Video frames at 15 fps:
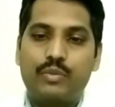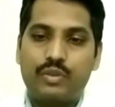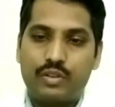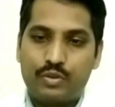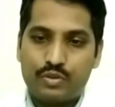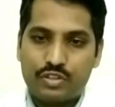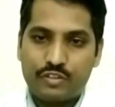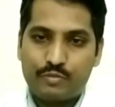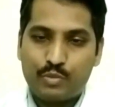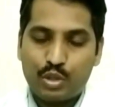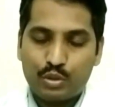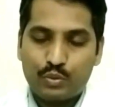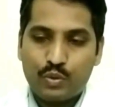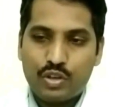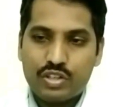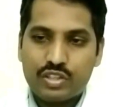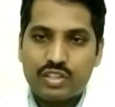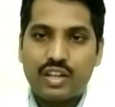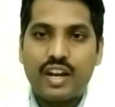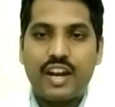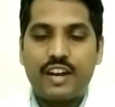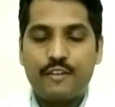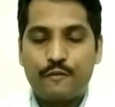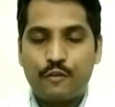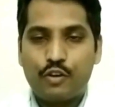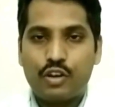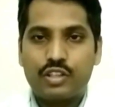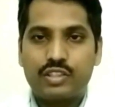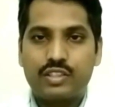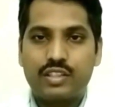use of mouthwash and
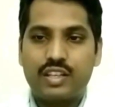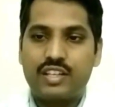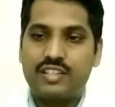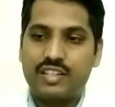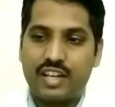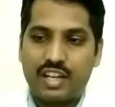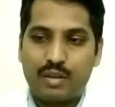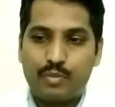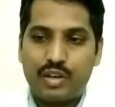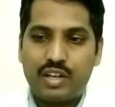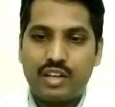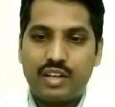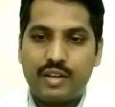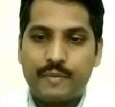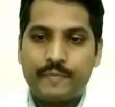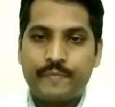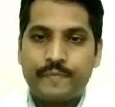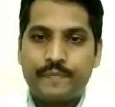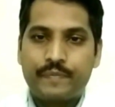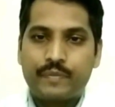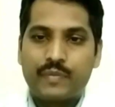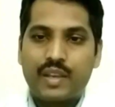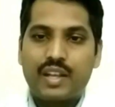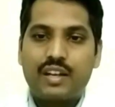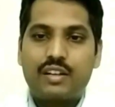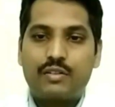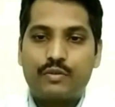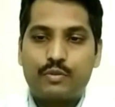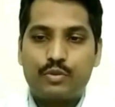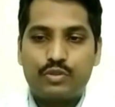floss is recommended
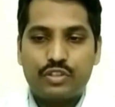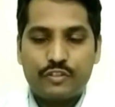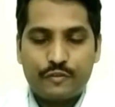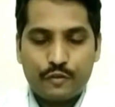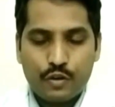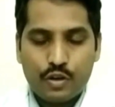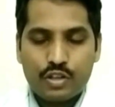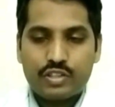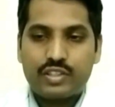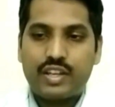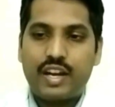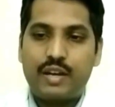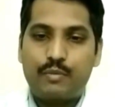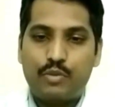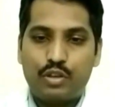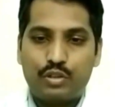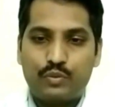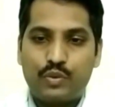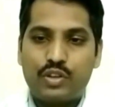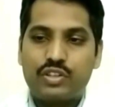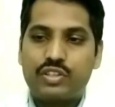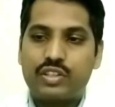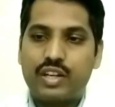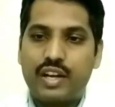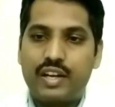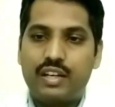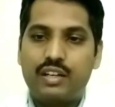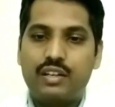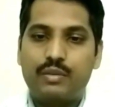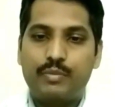use of floss and mouthwash
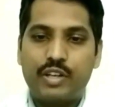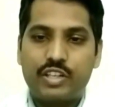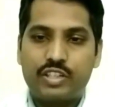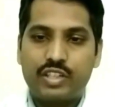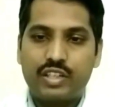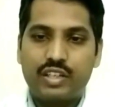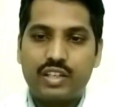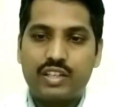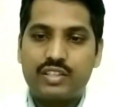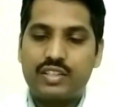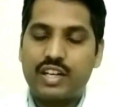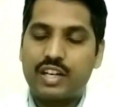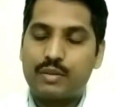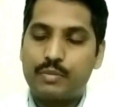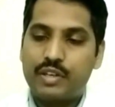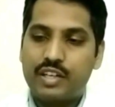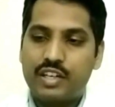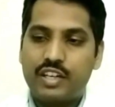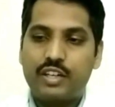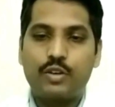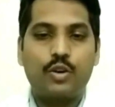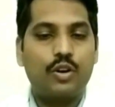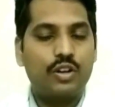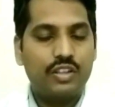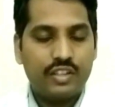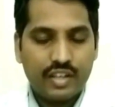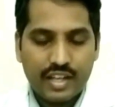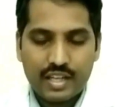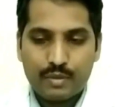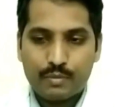and uh, brushing is recommended in all
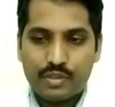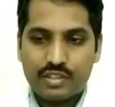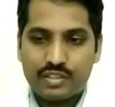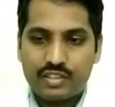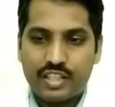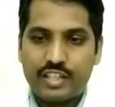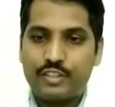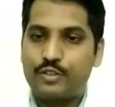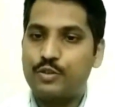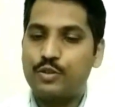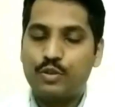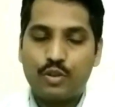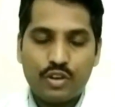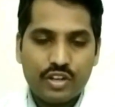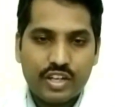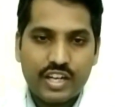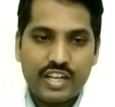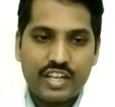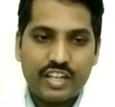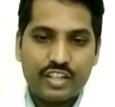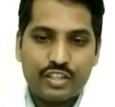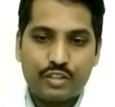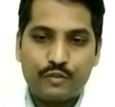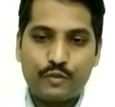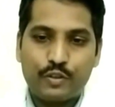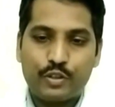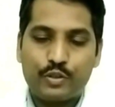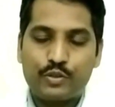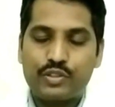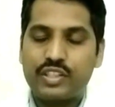the 9 months there is no contraindication
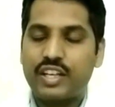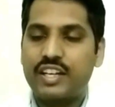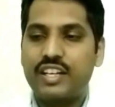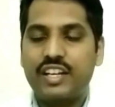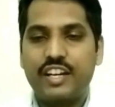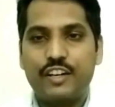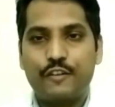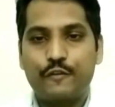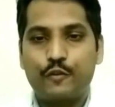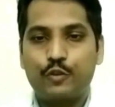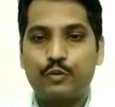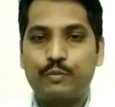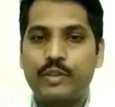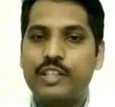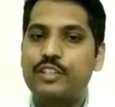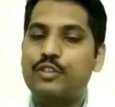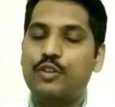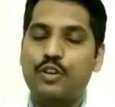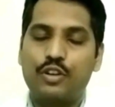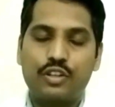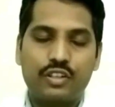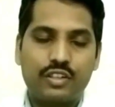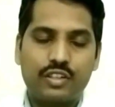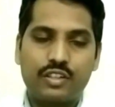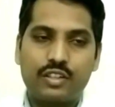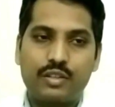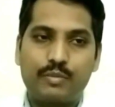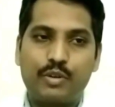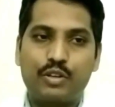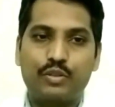for using any kind of toothpaste or
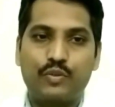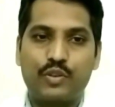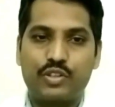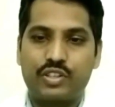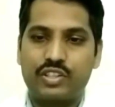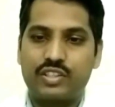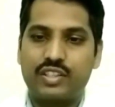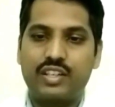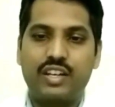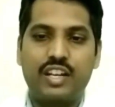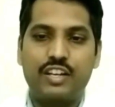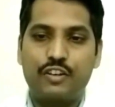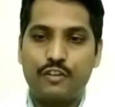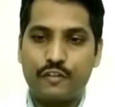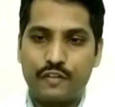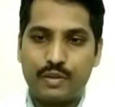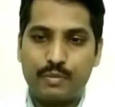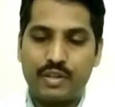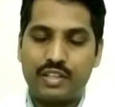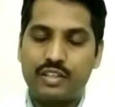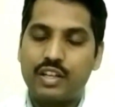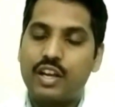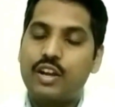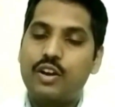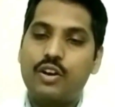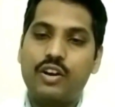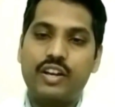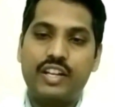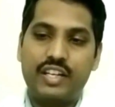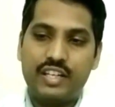uh, mouthwashes in any of the month
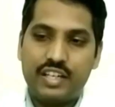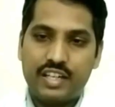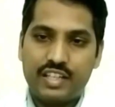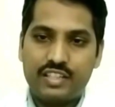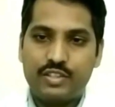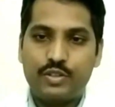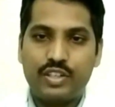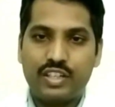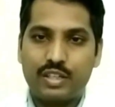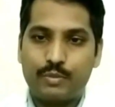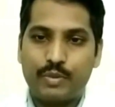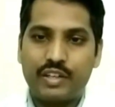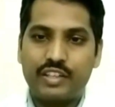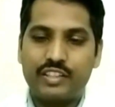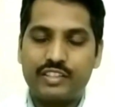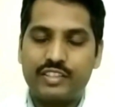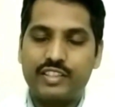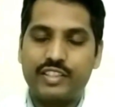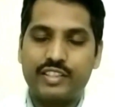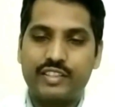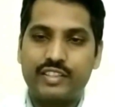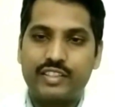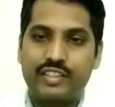or any days during the pregnancy